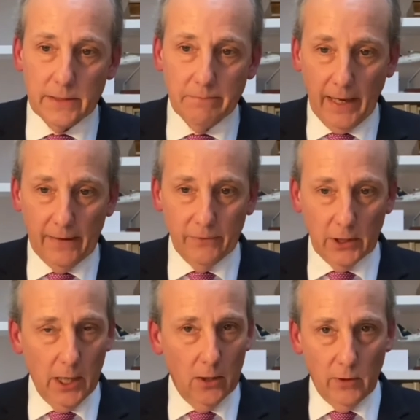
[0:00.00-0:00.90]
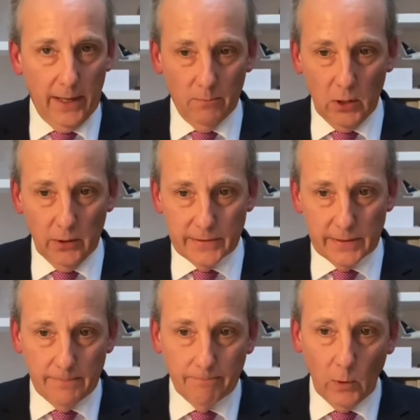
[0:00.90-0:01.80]
have a go around policy.
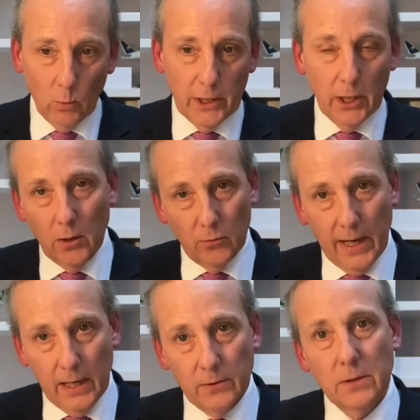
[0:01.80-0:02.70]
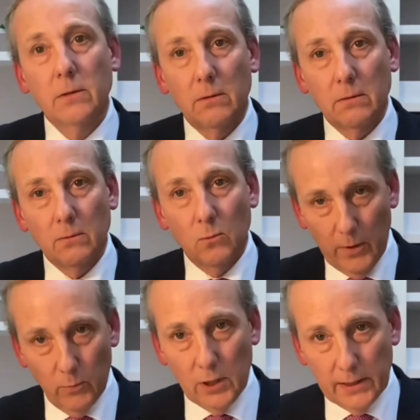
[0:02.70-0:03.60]
We go around when
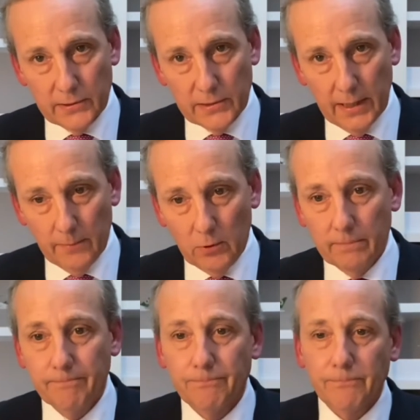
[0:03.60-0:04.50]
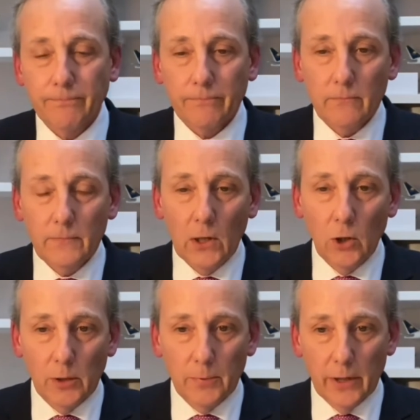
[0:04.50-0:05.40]
we're unstable on
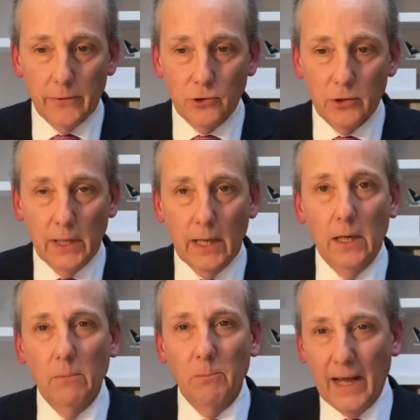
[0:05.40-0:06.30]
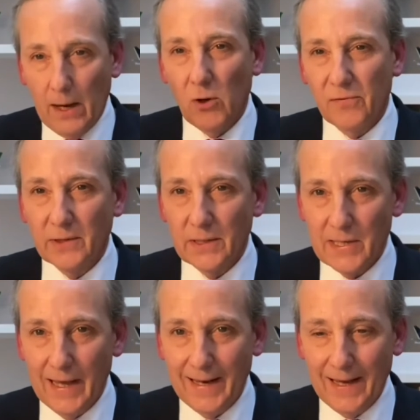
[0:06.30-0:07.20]
approach. But how often does
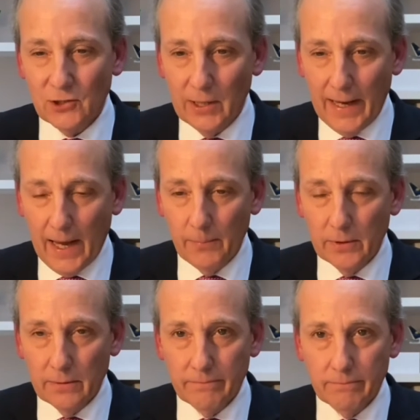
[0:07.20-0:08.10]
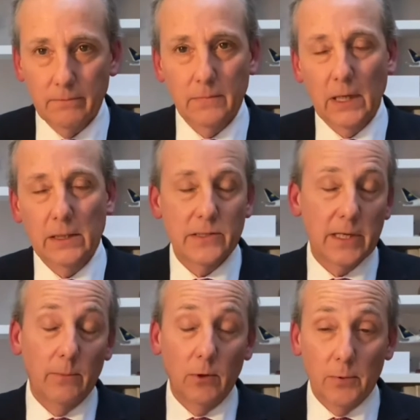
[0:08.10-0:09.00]
that actually happen?
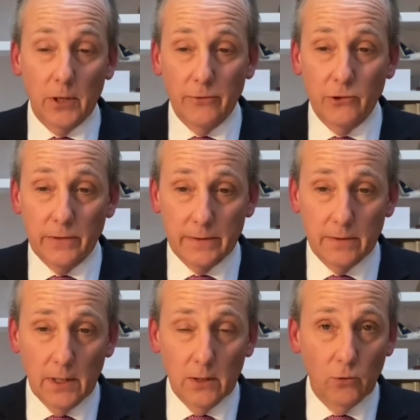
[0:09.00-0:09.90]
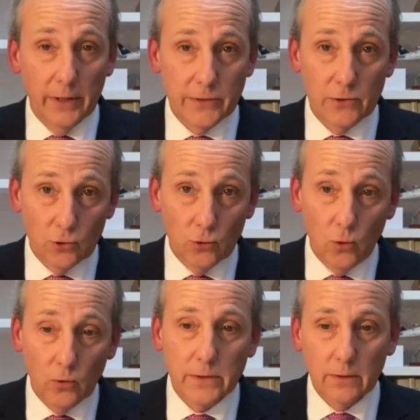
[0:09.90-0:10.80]
Unstable approaches risk short,
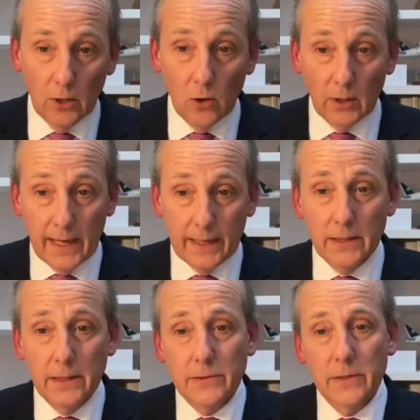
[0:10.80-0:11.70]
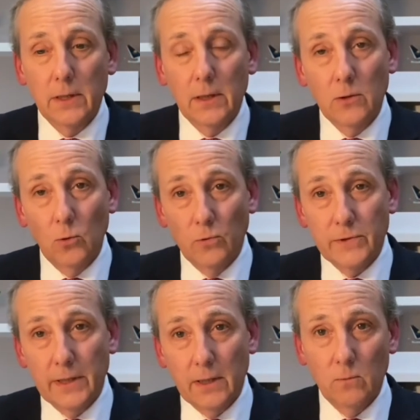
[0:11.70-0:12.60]
long landings,
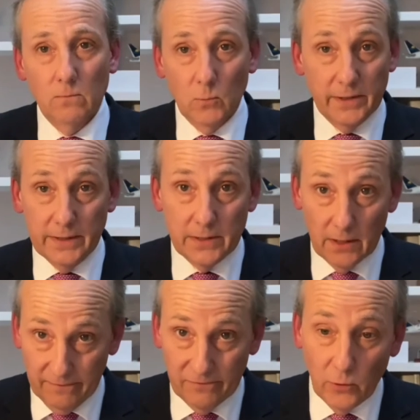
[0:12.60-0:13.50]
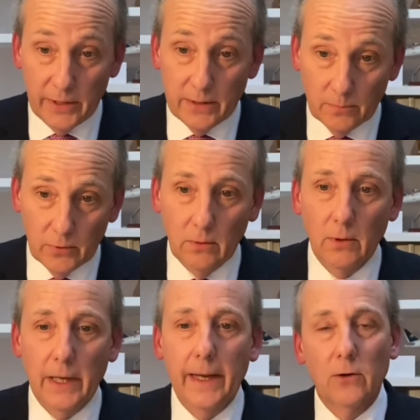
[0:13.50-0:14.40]
causing what is avoidable
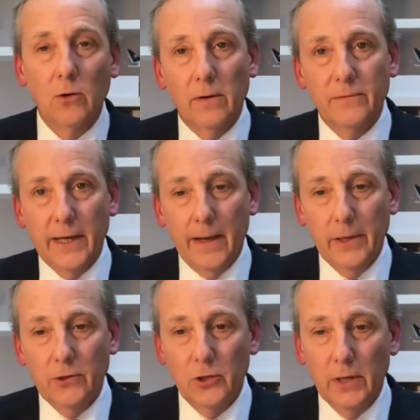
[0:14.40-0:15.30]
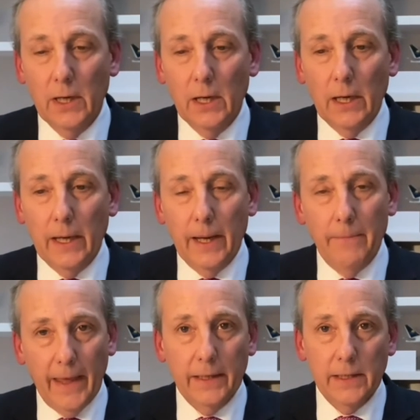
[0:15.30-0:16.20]
aircraft damage
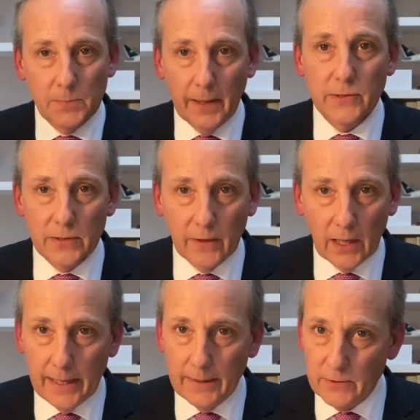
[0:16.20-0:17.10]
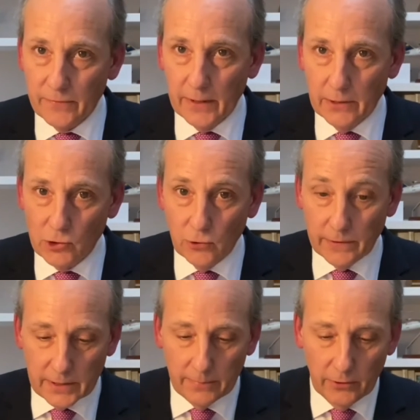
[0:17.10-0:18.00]
and expensive claims for the insurance
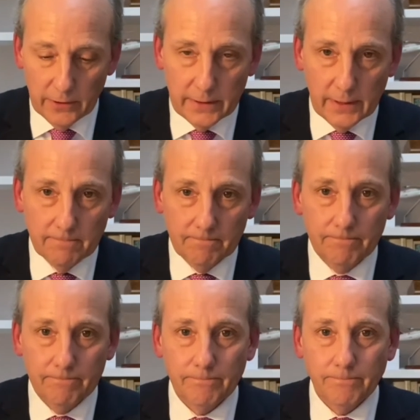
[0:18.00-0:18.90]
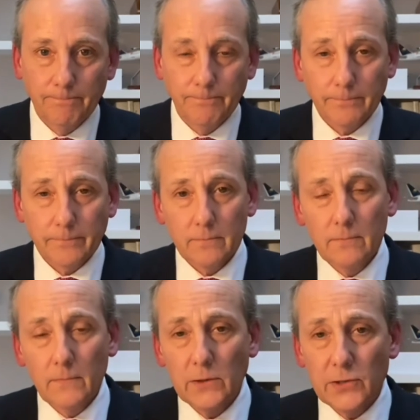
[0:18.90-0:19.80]
community.
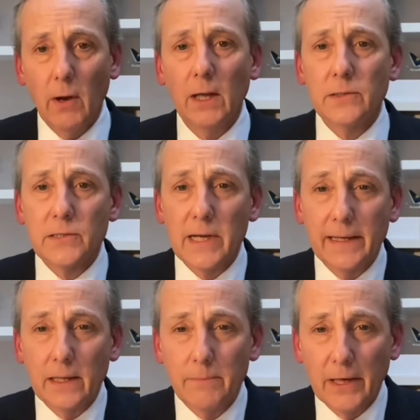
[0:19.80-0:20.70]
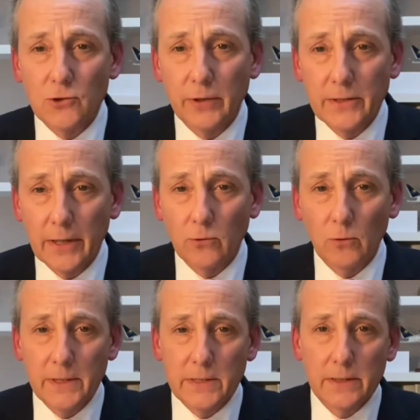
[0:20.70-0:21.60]
So understanding and measuring total
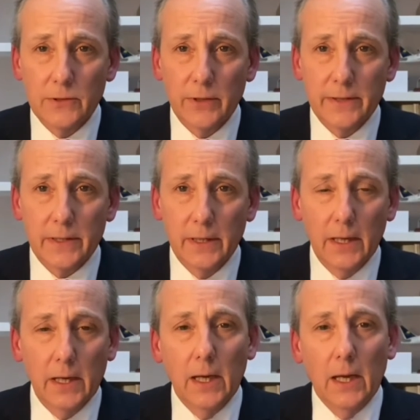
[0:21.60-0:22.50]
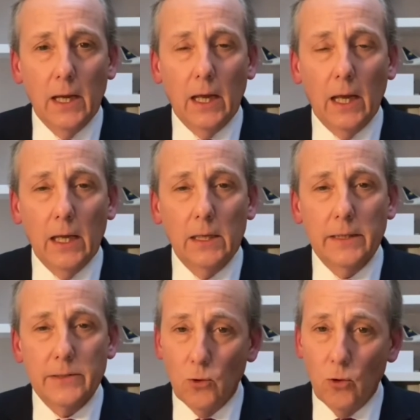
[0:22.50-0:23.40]
business risk. It's
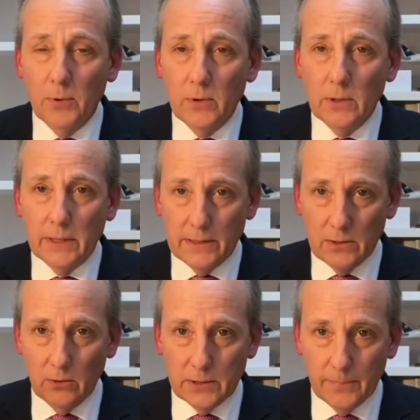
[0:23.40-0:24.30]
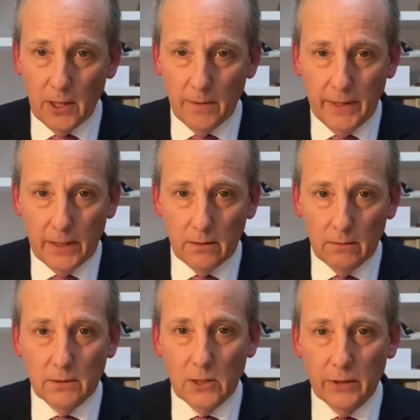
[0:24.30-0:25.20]
corporate, it's not departmental.
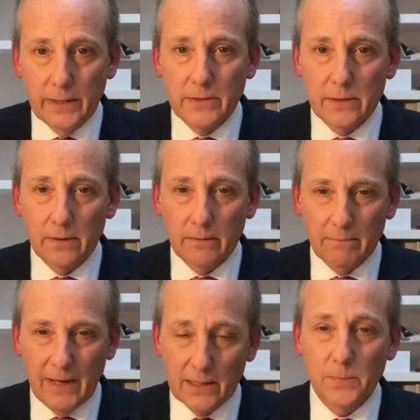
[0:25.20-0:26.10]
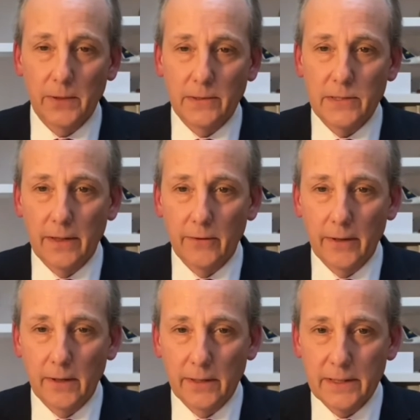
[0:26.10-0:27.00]
Colleagues are experts in their own
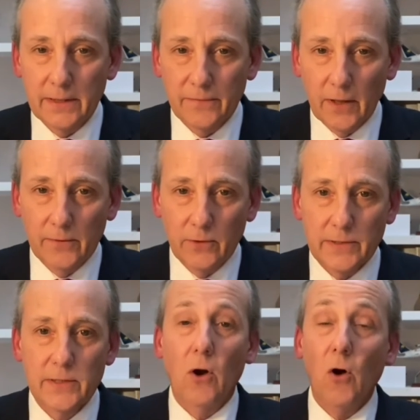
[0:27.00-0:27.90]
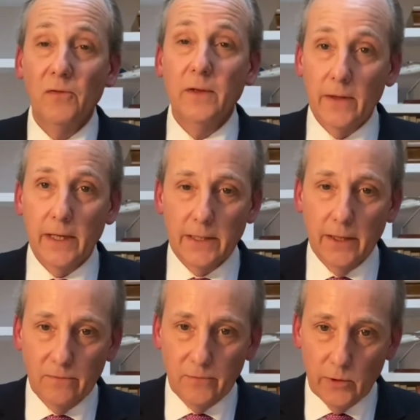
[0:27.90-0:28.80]
identified risks. Often they don't
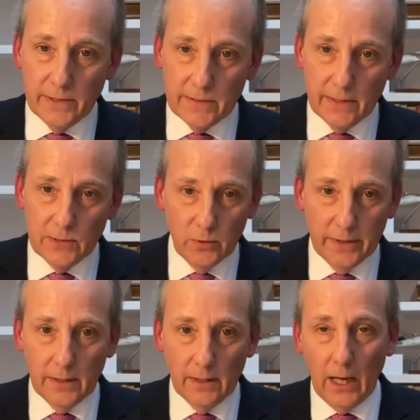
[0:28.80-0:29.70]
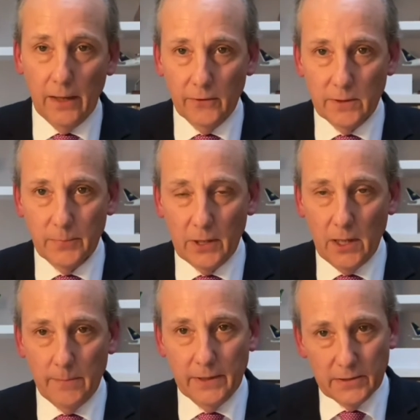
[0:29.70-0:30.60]
voice these within other
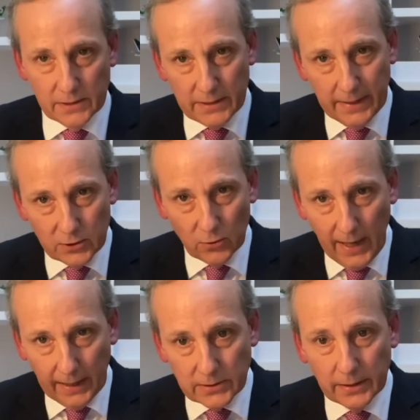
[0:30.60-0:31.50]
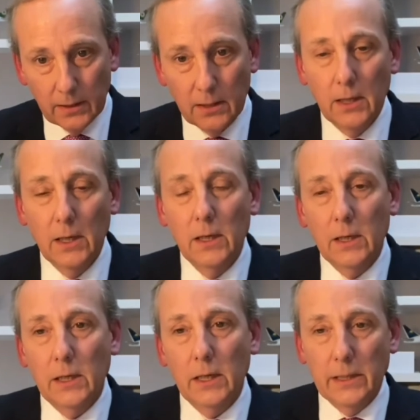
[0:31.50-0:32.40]
departments and tend to act
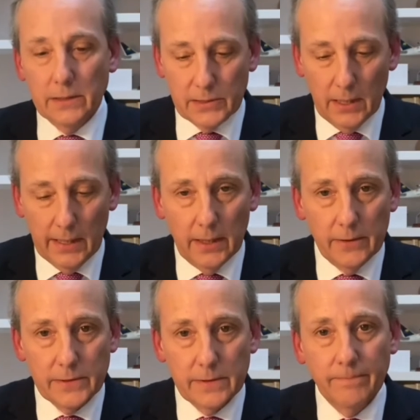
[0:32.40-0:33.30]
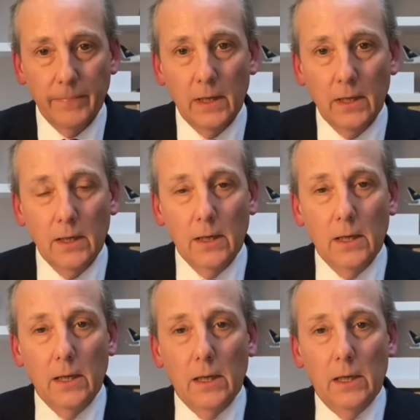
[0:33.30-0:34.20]
in silos.
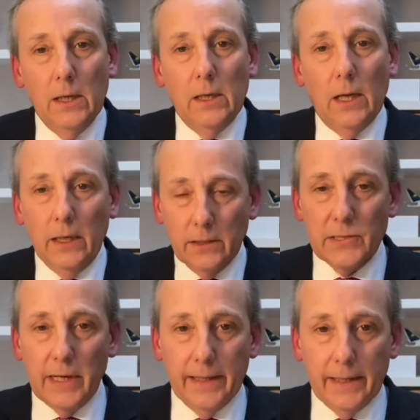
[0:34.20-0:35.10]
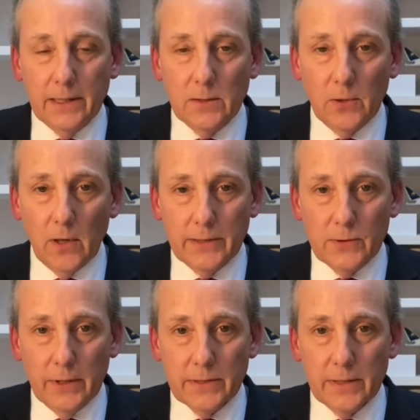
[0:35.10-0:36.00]
Understanding enterprise
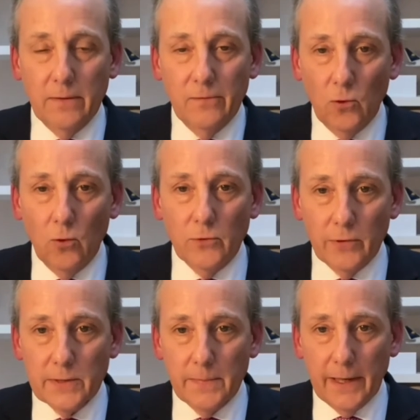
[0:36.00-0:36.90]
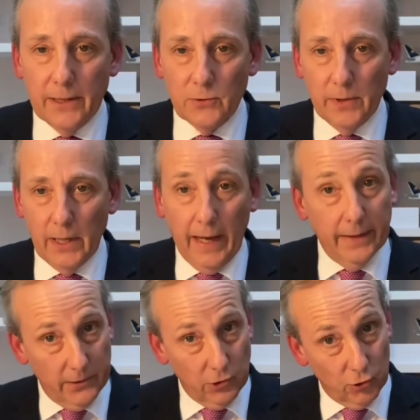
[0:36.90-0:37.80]
risk, informed risk management and
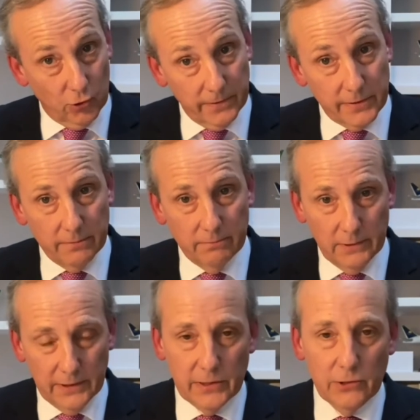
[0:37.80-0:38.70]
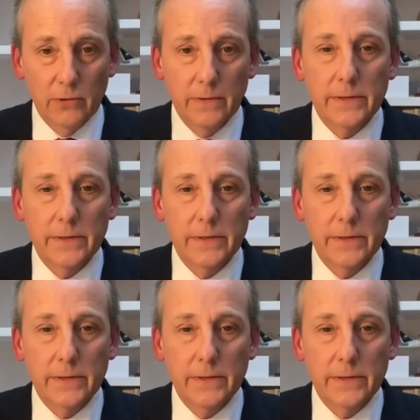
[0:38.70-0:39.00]
insurance decisions,